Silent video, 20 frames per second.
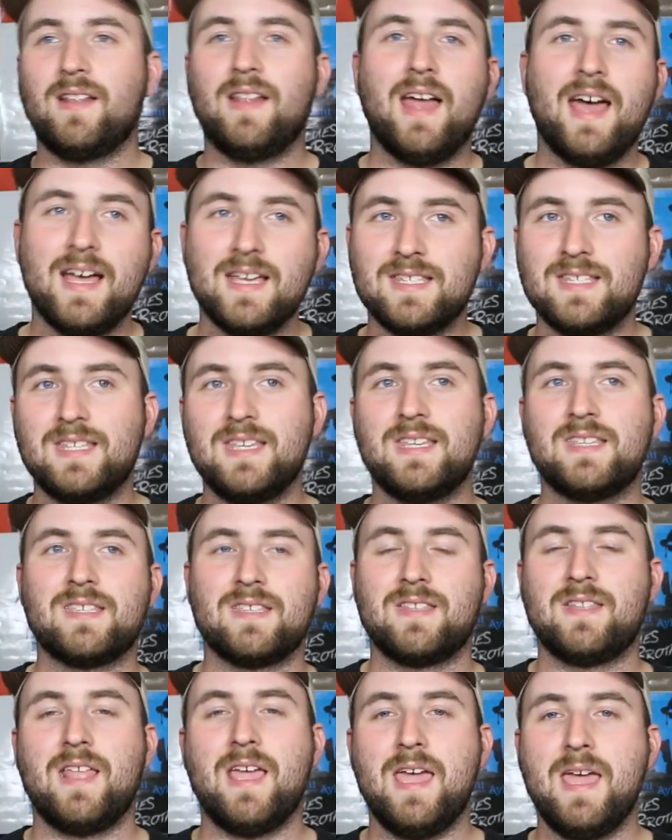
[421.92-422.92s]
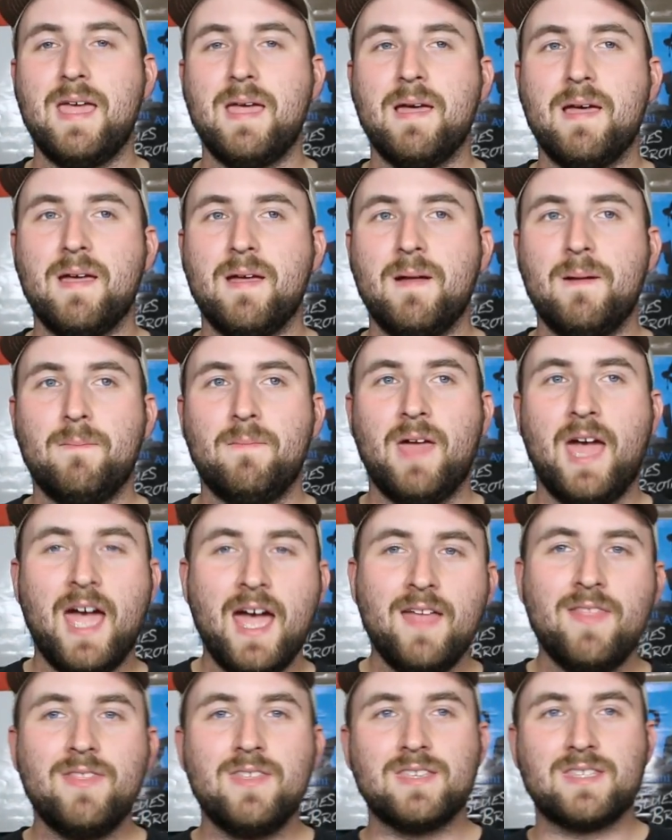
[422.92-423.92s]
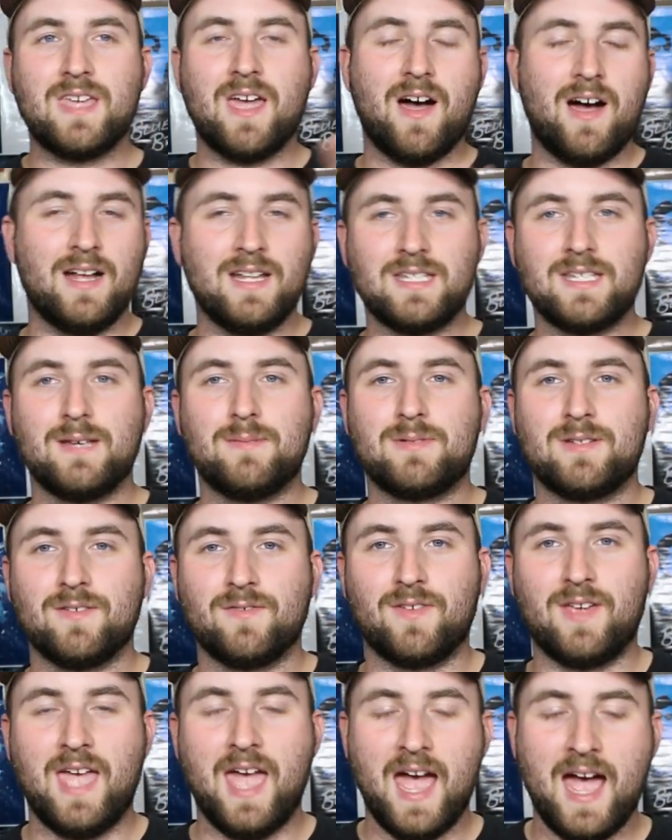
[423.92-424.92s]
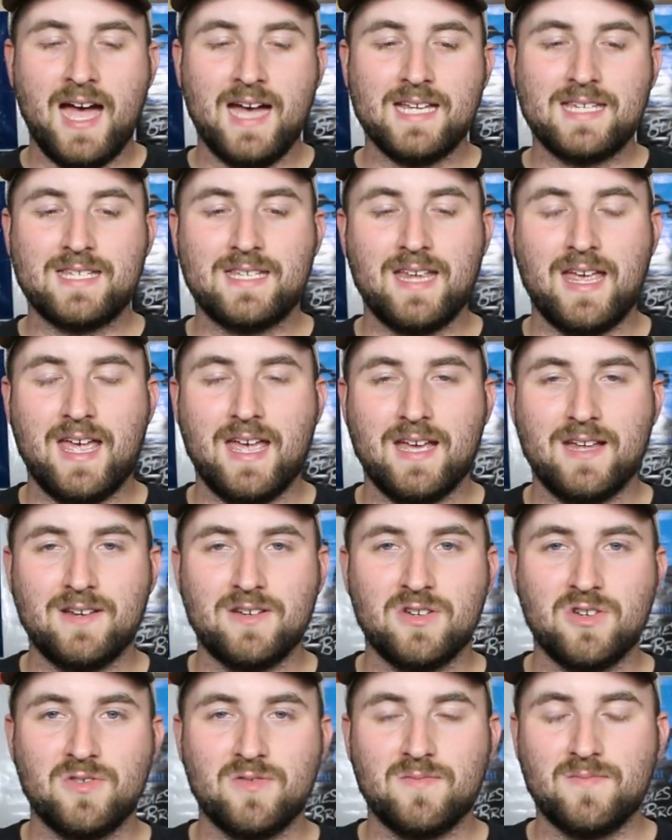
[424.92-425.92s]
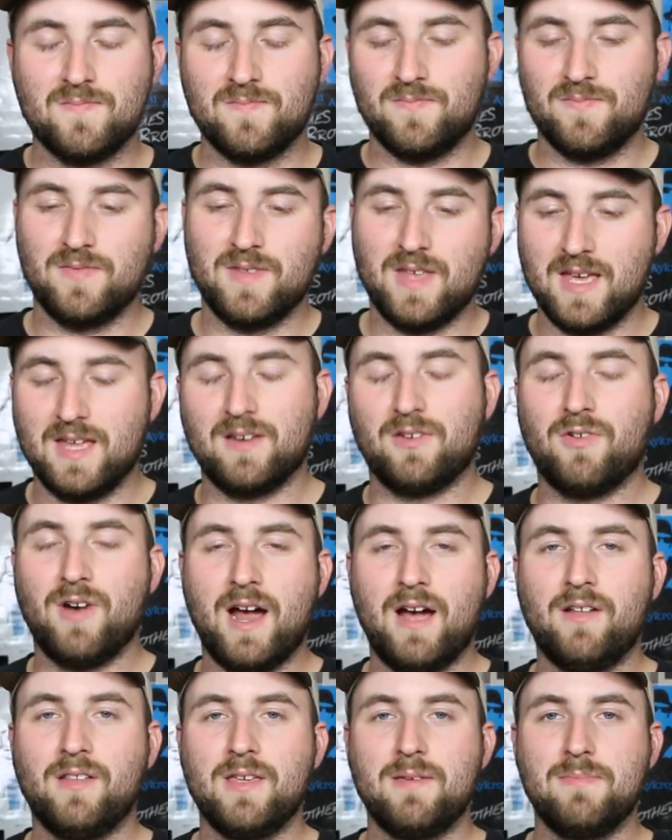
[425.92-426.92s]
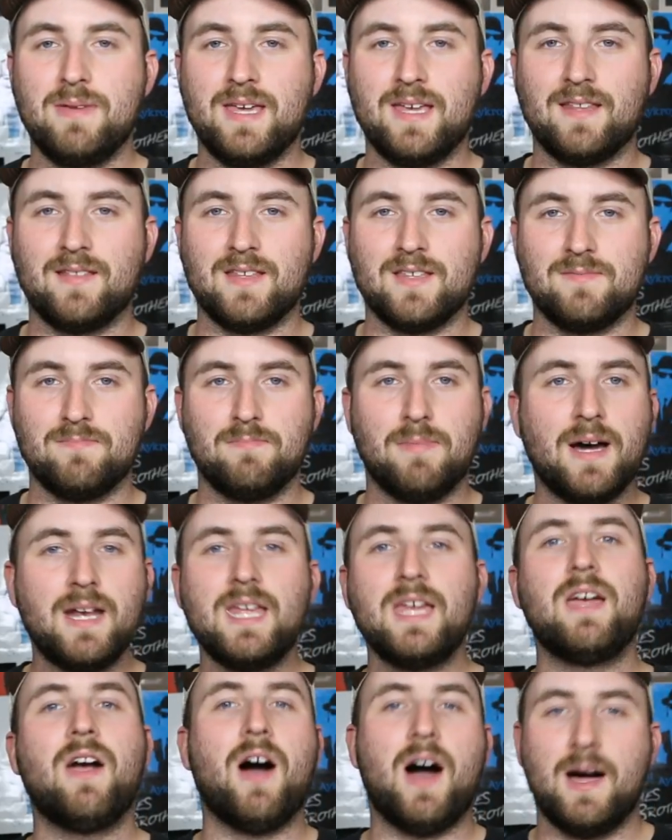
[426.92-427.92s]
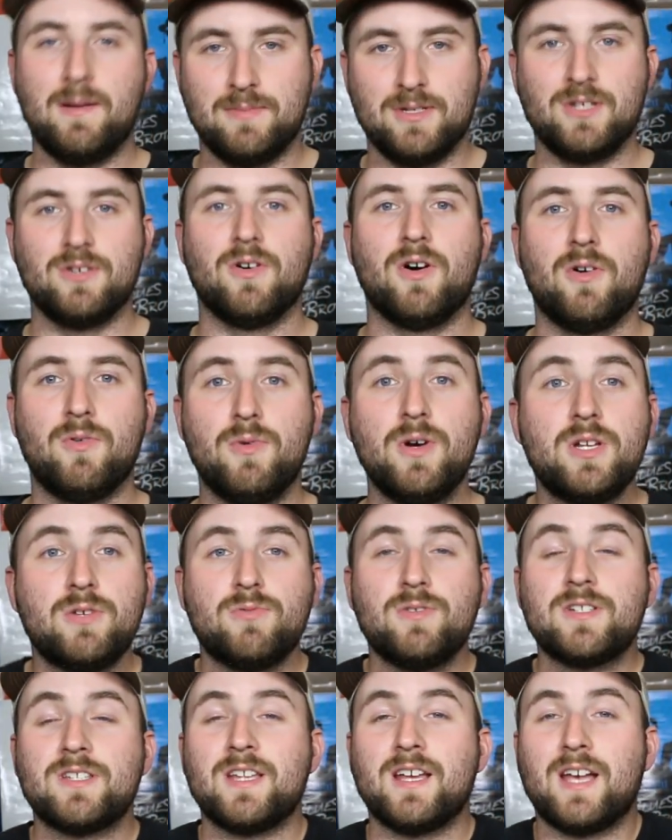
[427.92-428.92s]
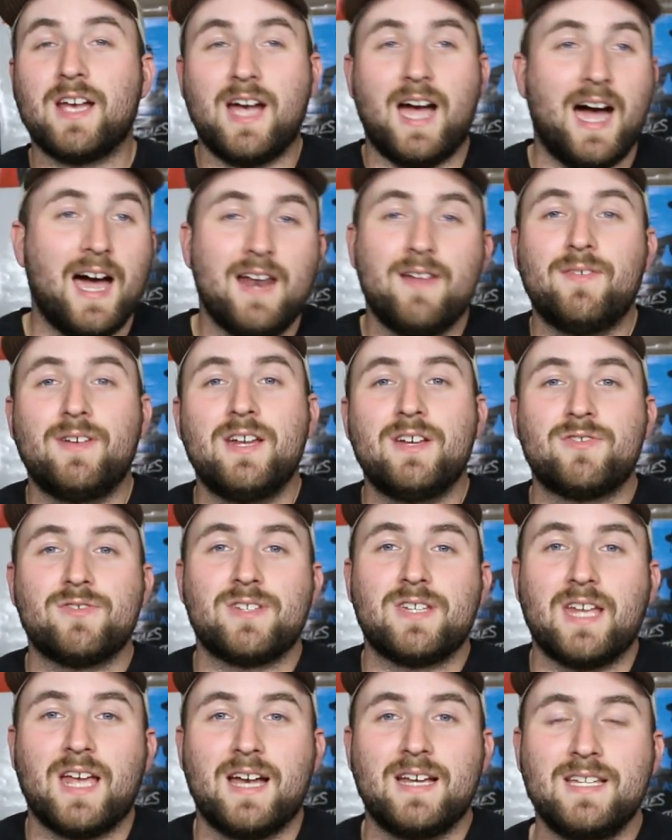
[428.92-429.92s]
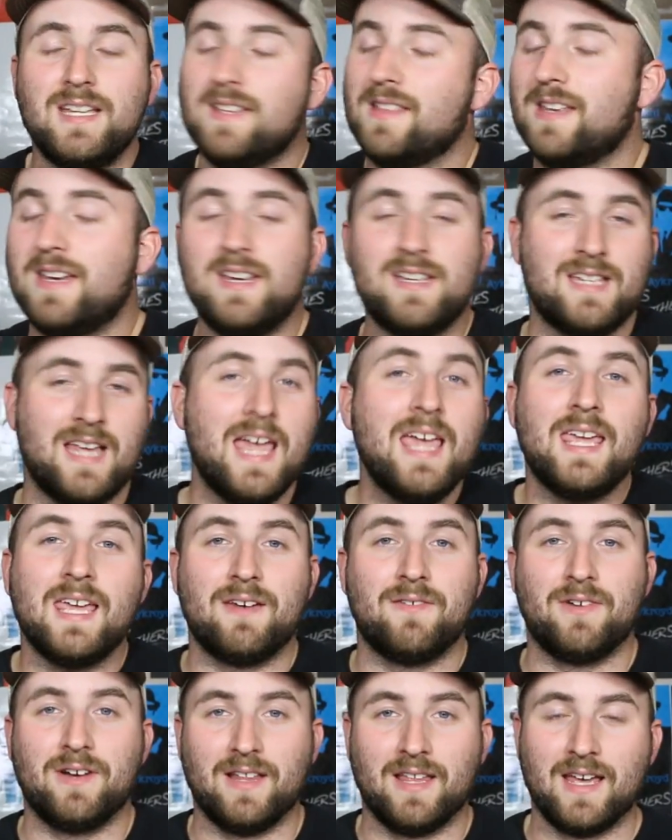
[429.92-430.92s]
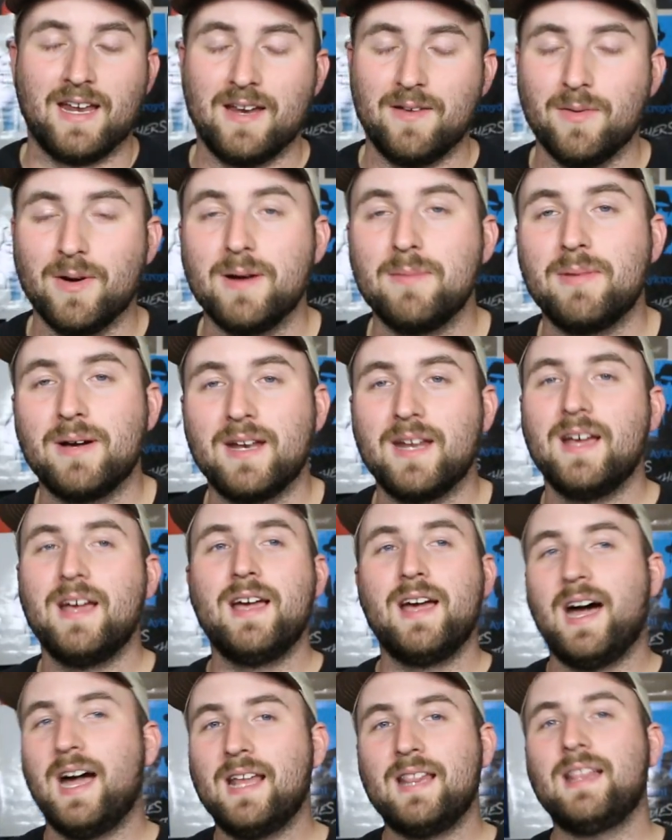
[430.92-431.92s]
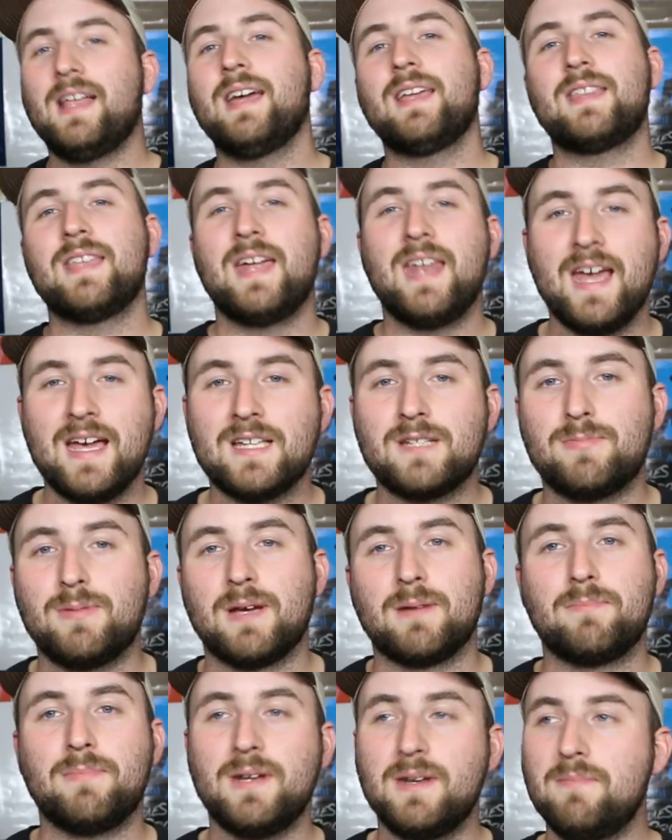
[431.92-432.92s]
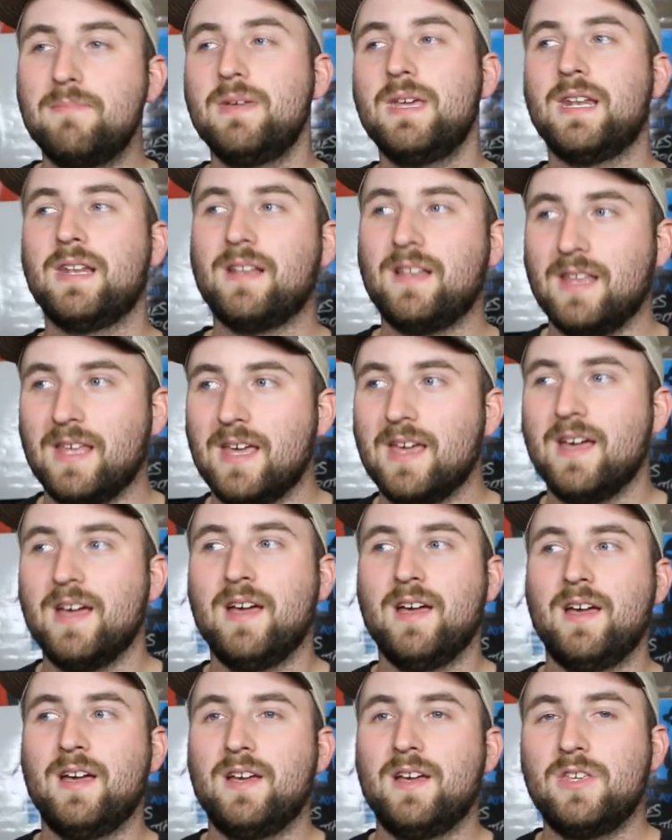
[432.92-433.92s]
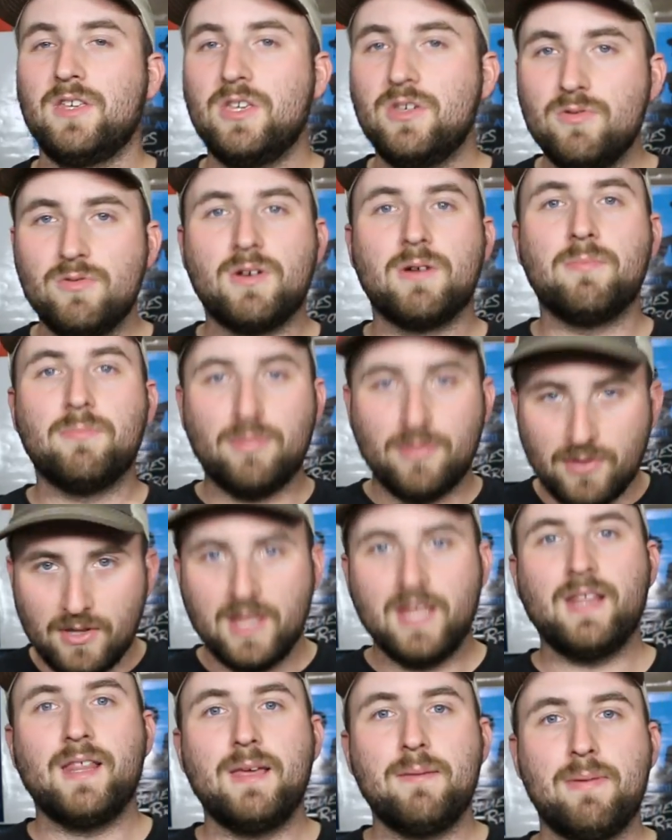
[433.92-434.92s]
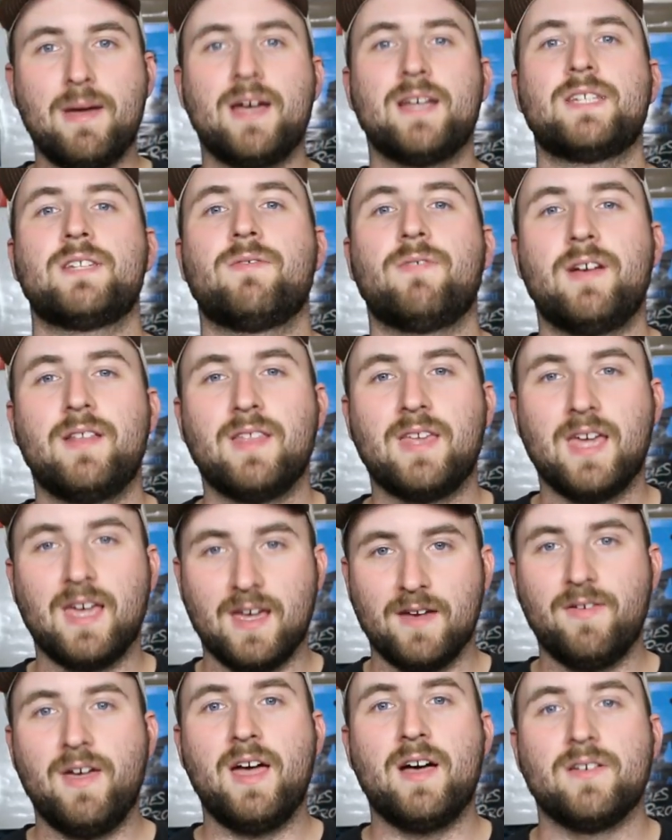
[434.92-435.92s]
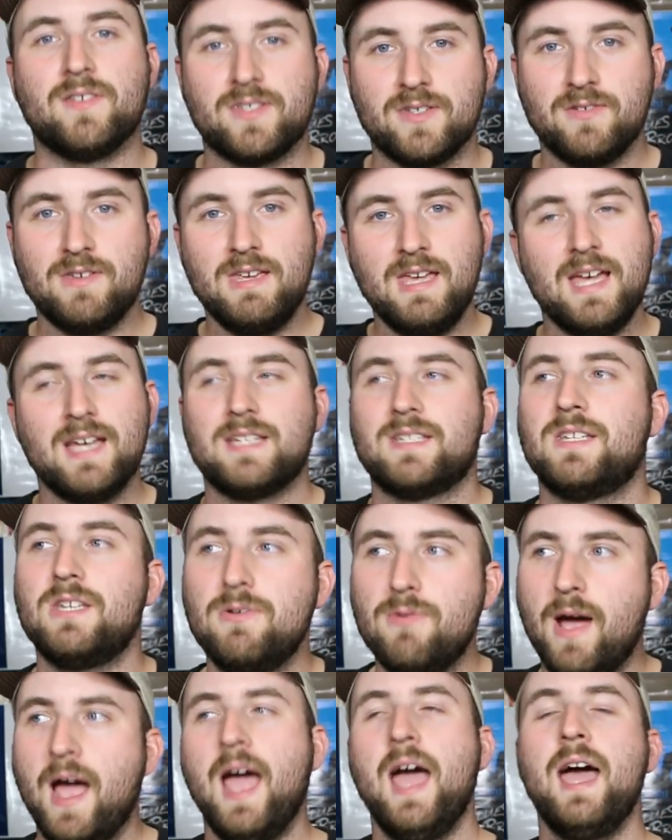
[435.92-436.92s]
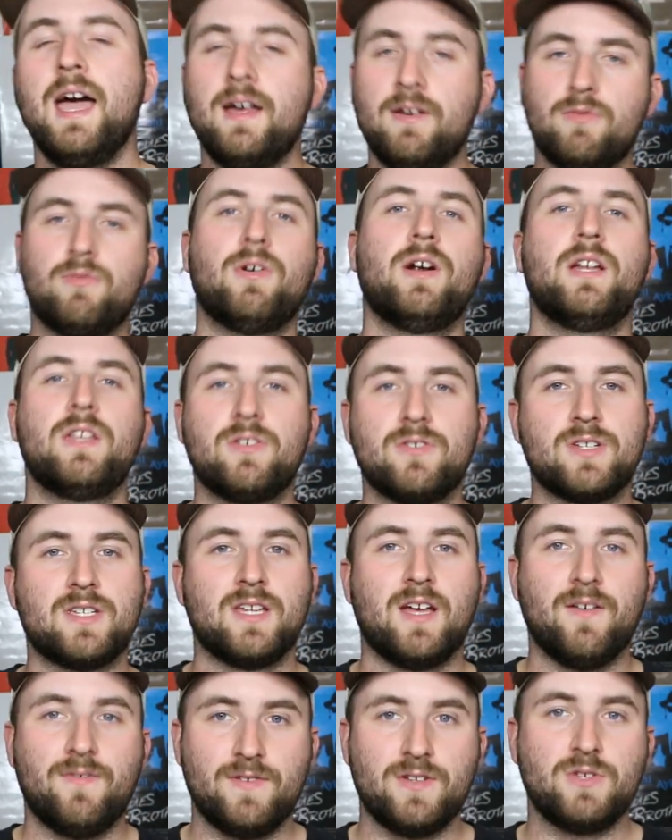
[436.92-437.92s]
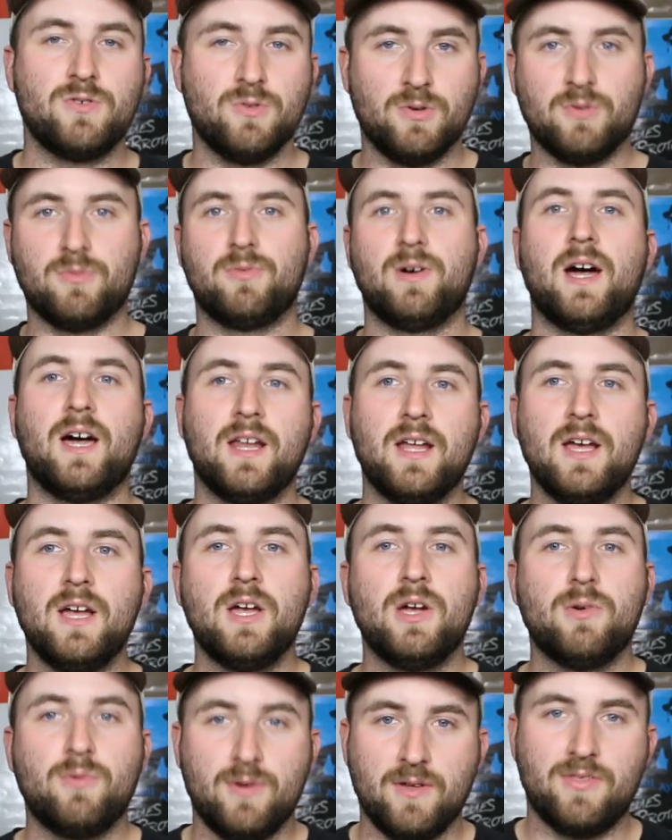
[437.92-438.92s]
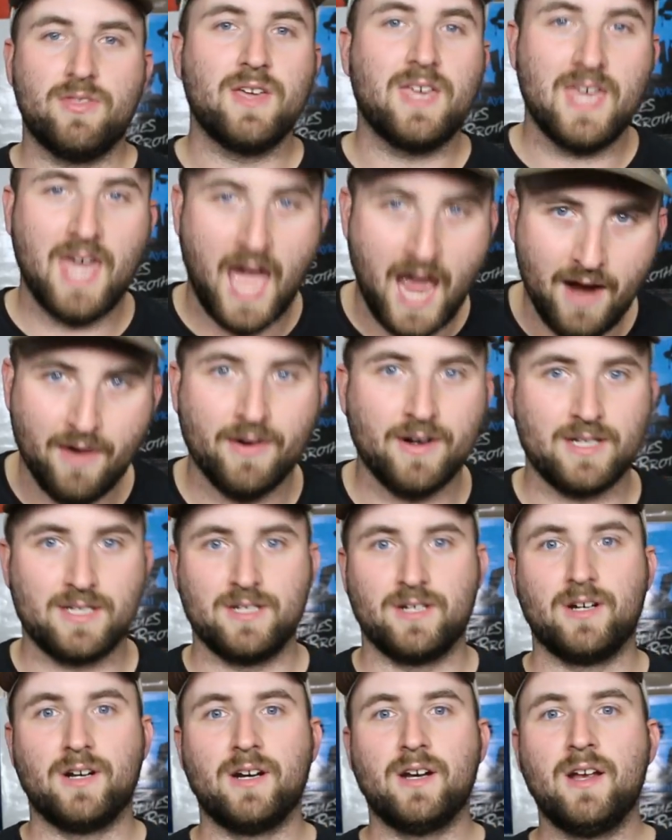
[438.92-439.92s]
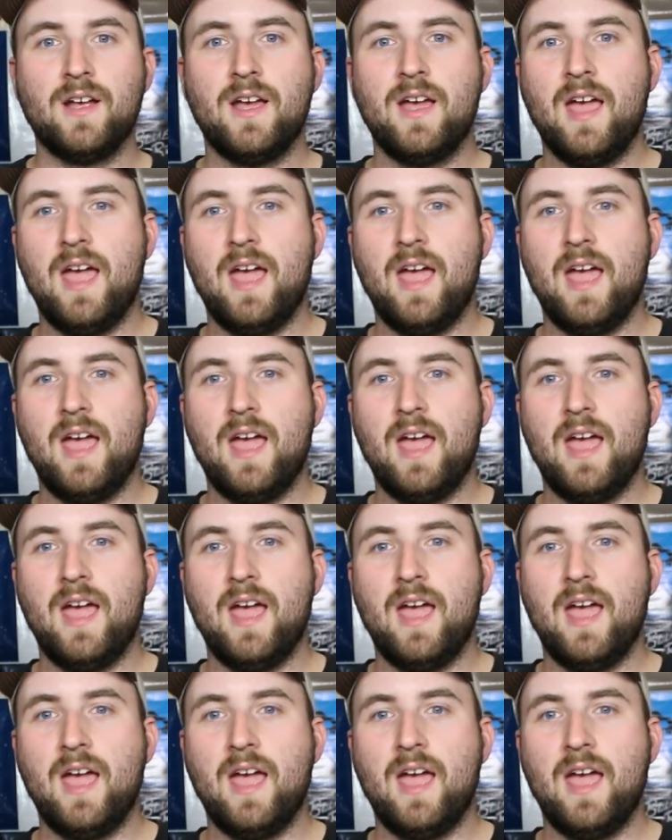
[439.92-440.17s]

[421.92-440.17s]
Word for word: in the last season, they had this concept of Cass and Crowley being these buddy cop duo, which was a kind of an interesting idea. They didn't take it really anywhere, but I like that aspect. But admittedly, you completely pacified the King of Hell. So yes, you had run yourself into a rut with the character.